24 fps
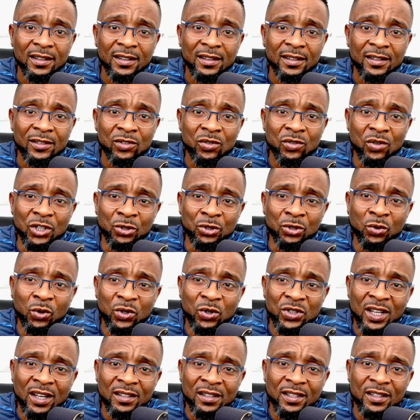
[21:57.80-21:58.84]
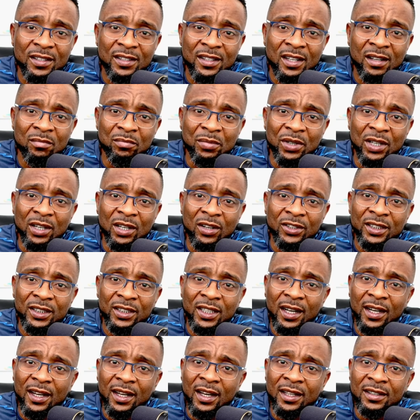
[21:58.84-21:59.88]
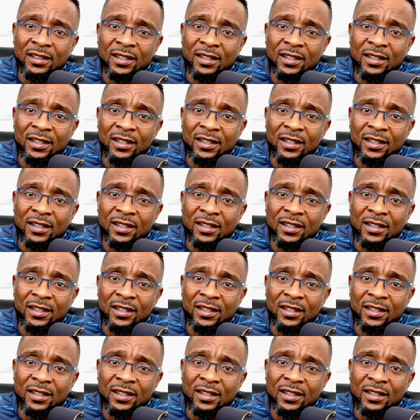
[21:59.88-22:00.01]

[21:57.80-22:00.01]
So the quota system billionaire can't